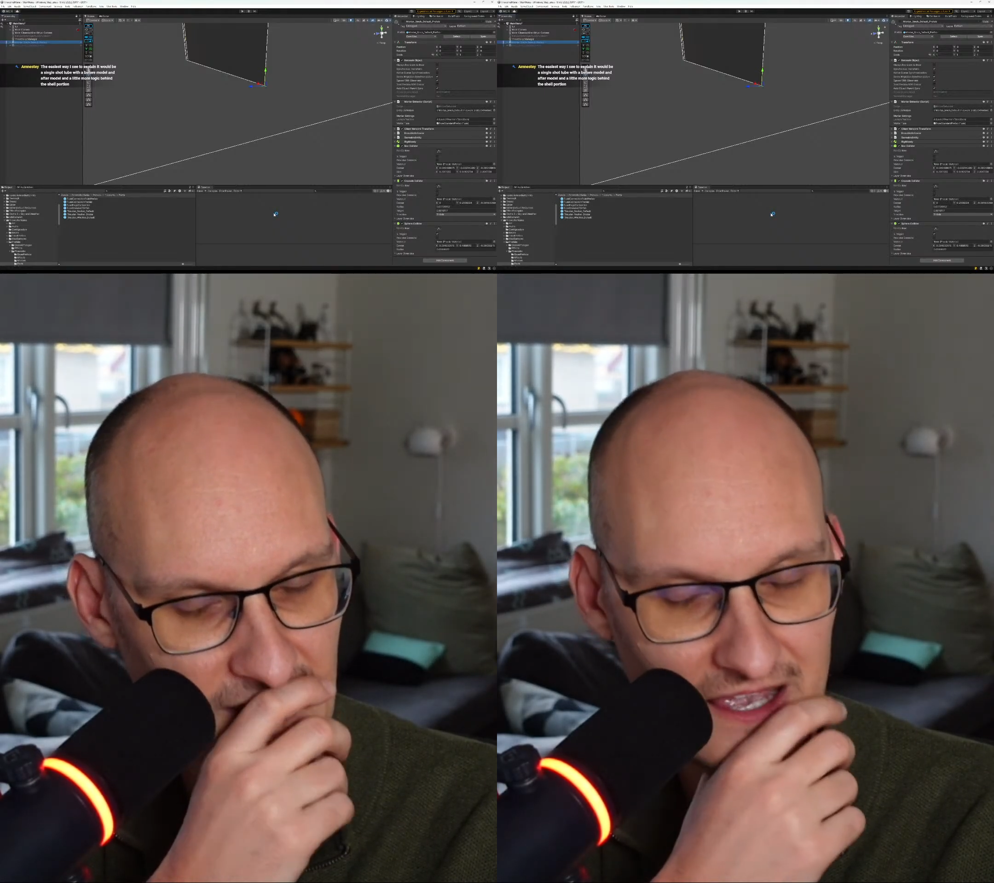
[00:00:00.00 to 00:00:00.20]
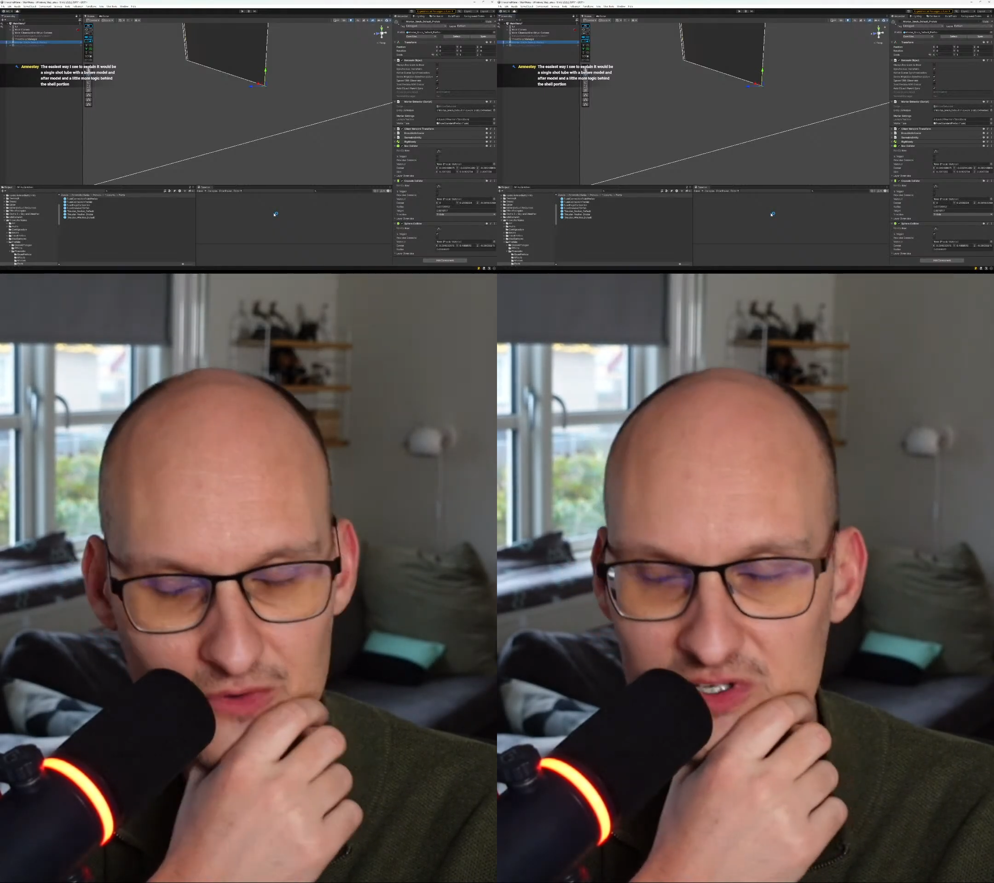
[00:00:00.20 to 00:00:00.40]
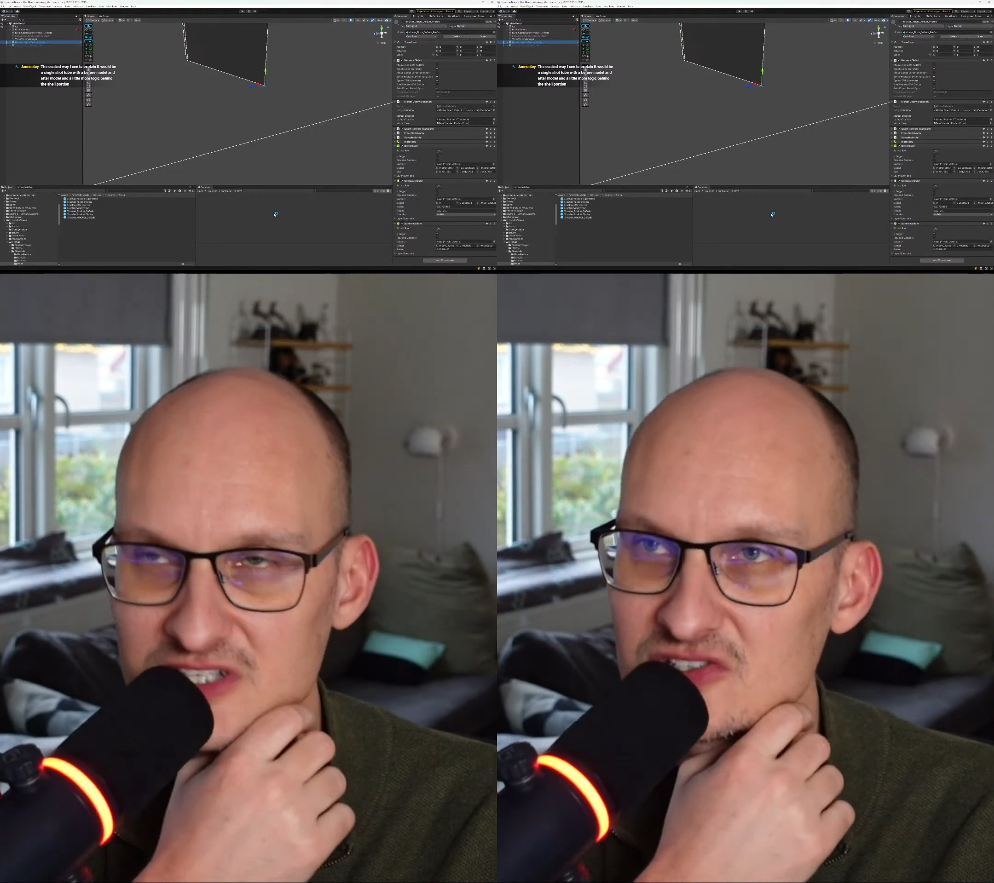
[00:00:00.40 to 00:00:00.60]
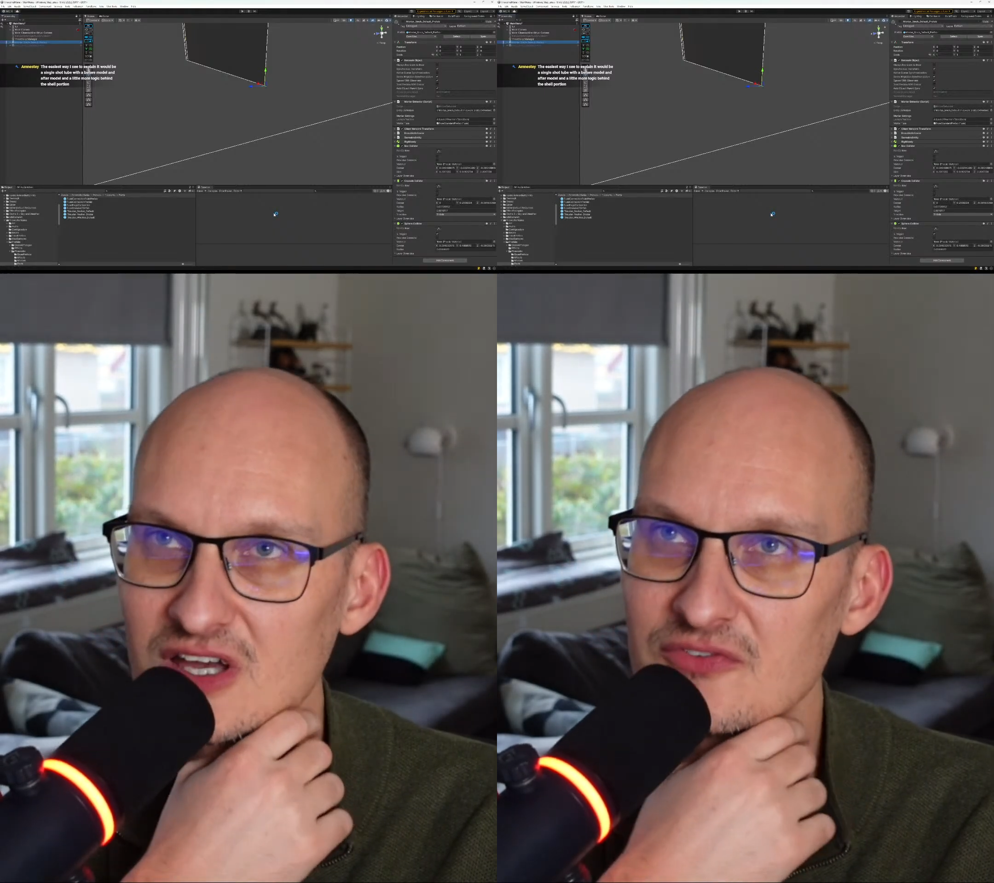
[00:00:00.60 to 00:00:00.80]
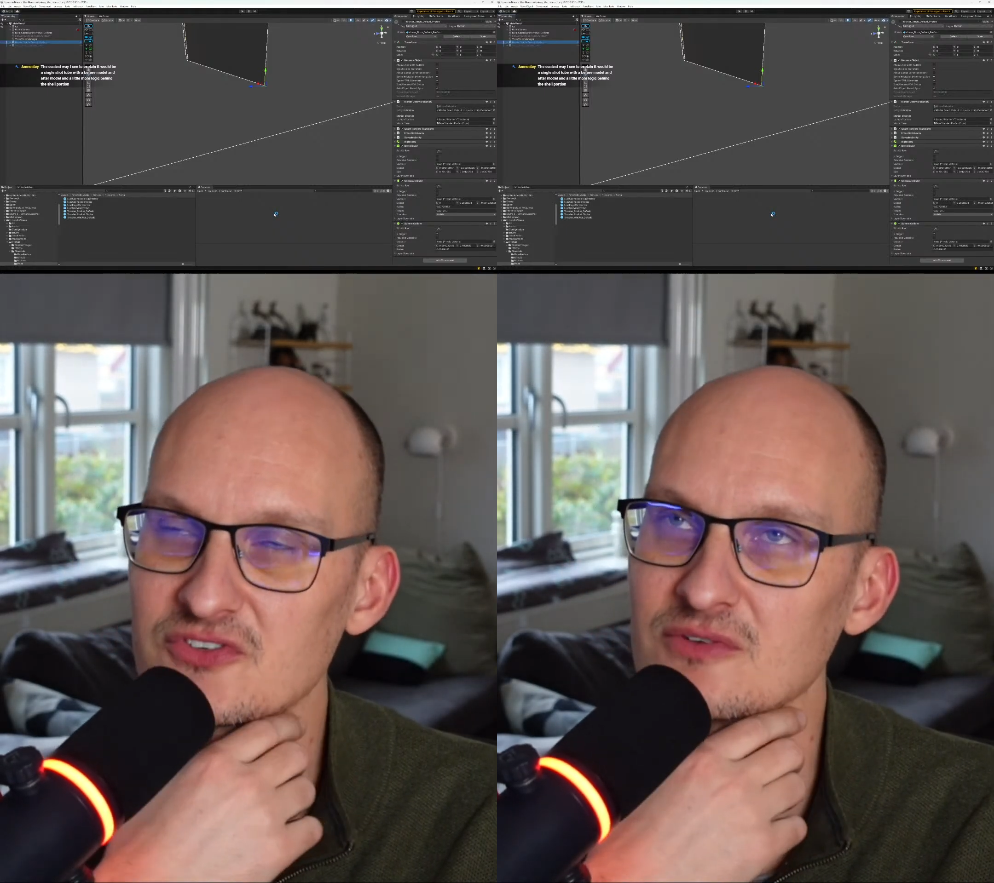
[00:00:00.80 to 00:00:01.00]
I will need to
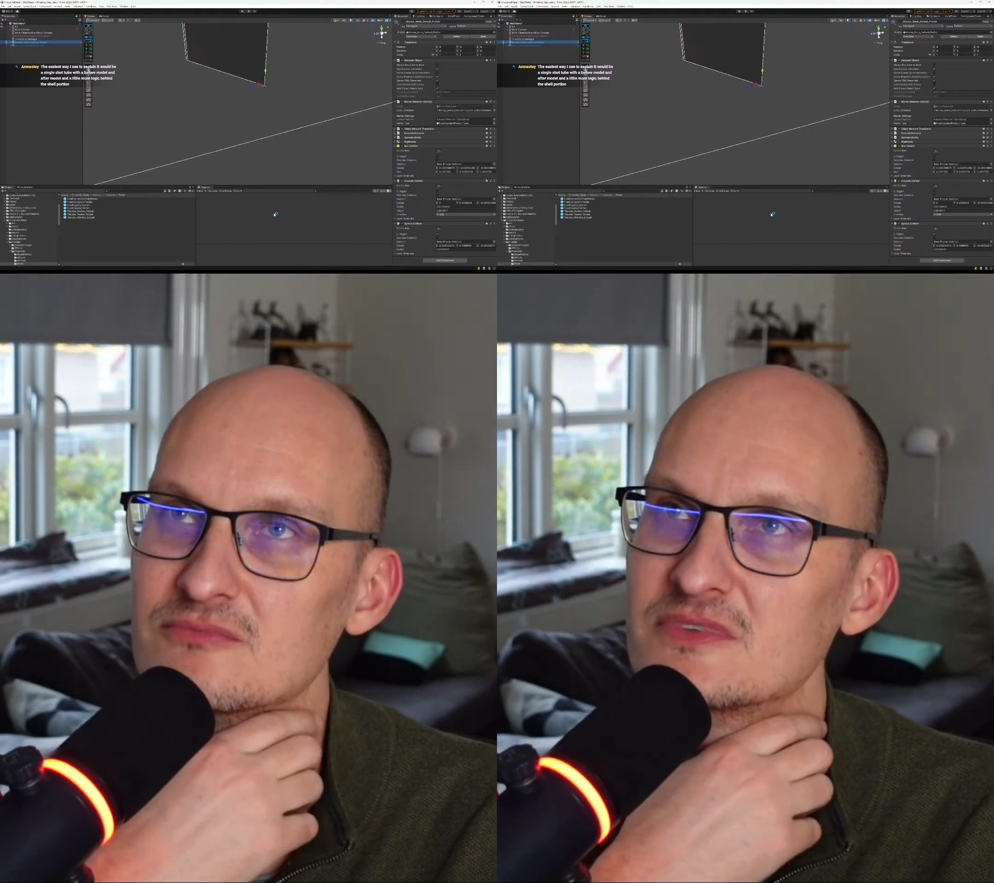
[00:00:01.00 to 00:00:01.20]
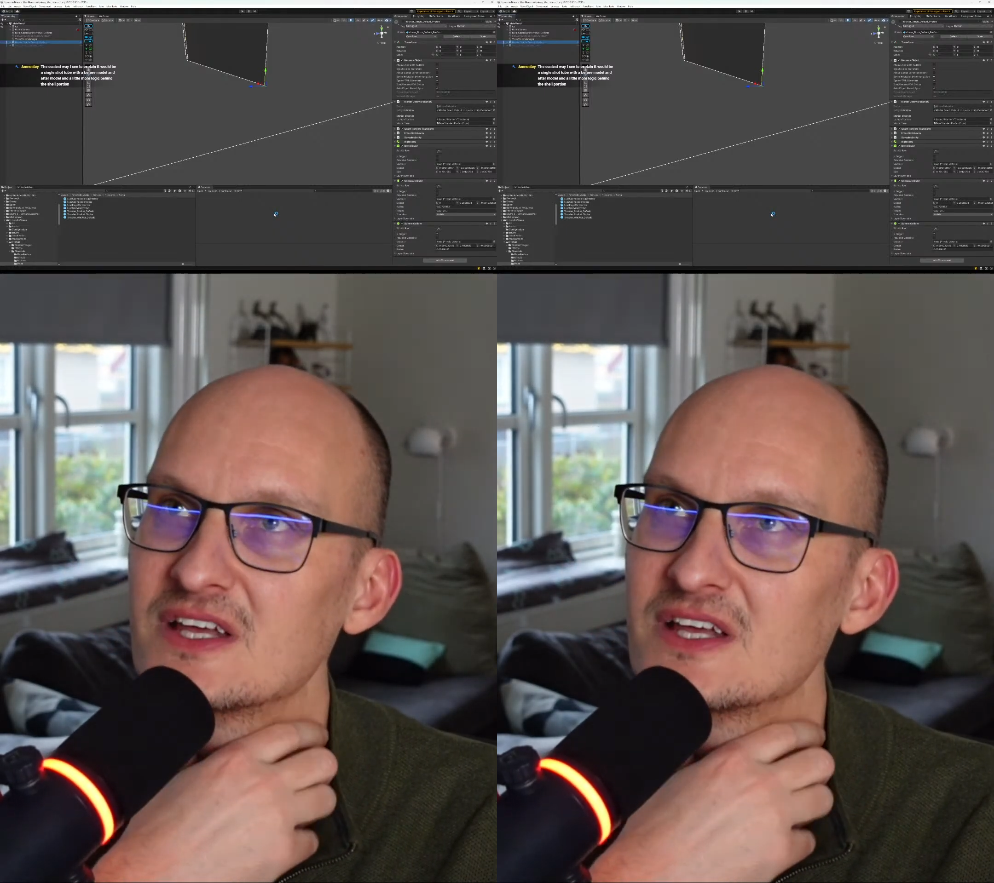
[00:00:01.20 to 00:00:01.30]
have some